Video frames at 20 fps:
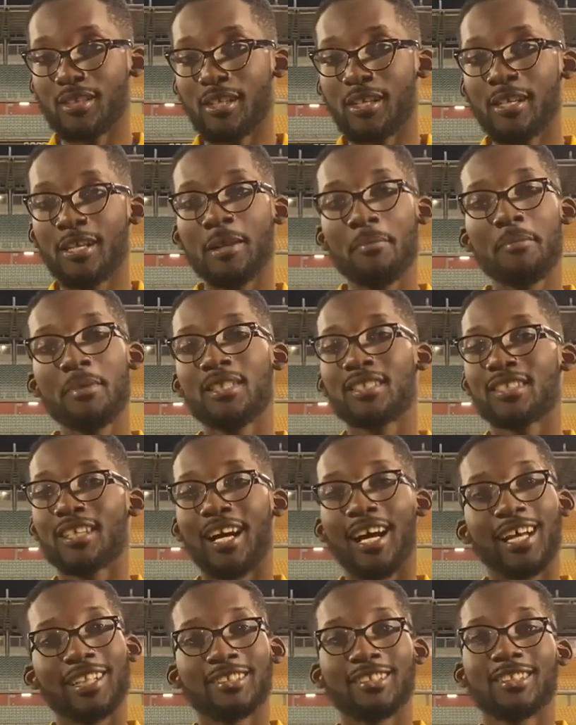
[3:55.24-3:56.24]
Lembisca
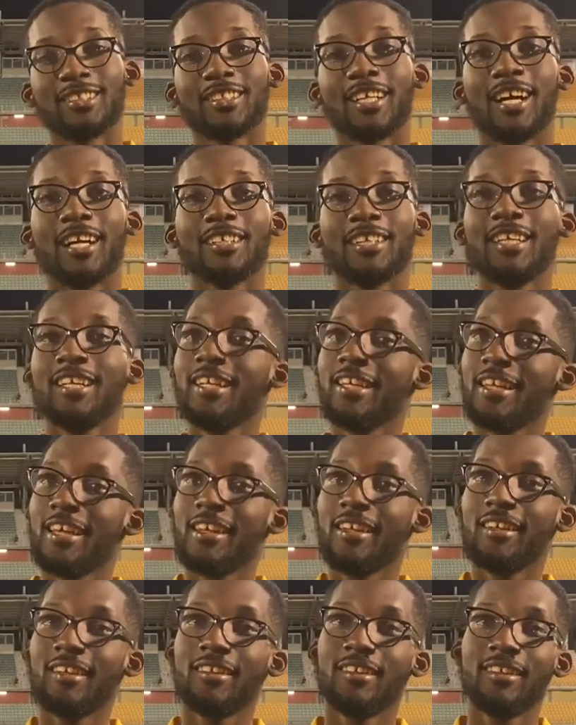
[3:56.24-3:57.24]
has to start, and he
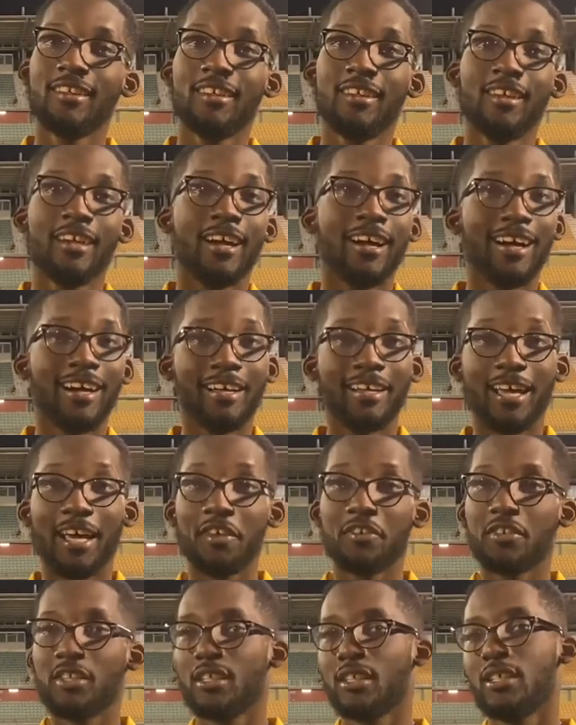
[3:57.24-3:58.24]
did, and I
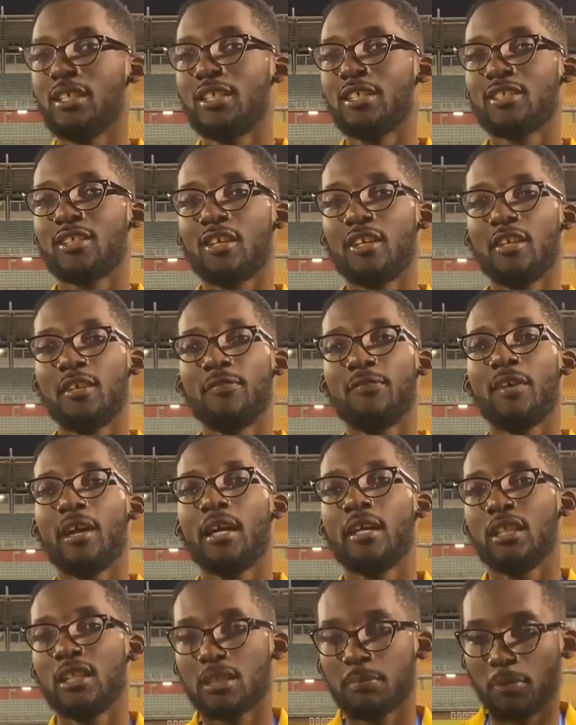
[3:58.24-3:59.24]
think he
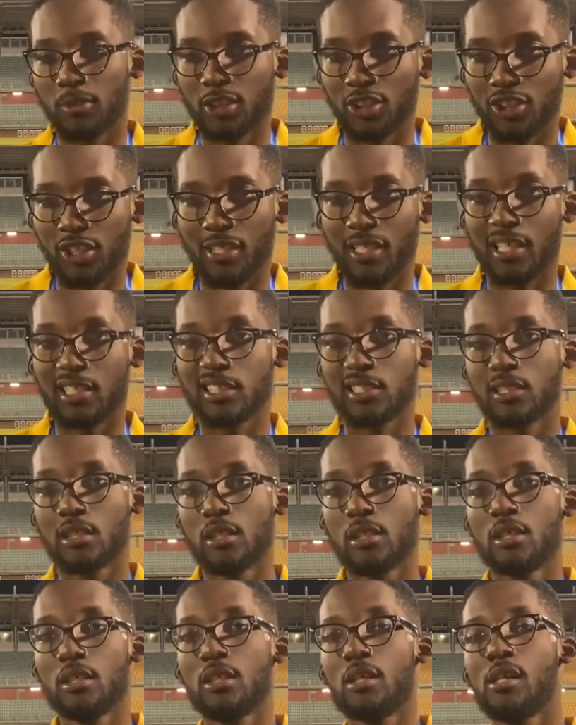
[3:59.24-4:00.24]
solidified his position as
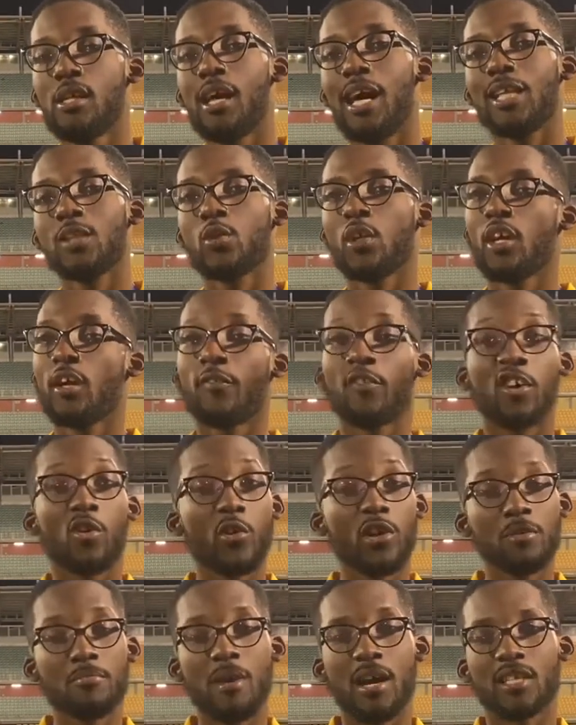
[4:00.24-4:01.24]
one of our
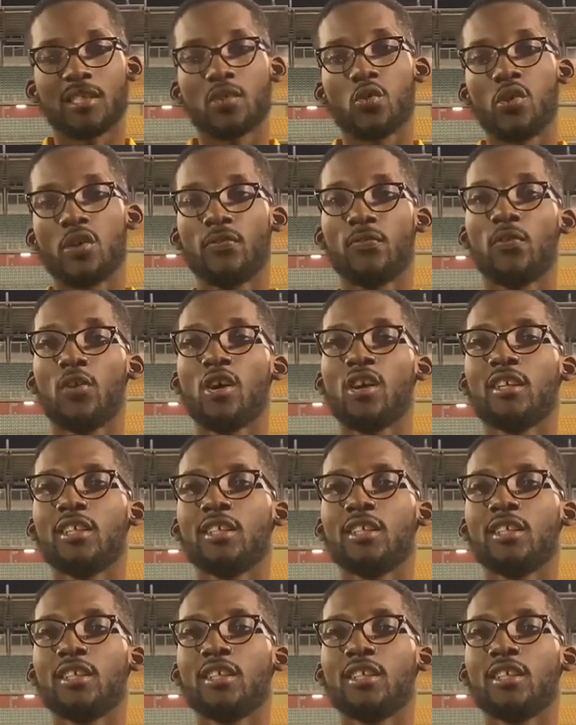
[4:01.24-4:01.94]
wing backs going forward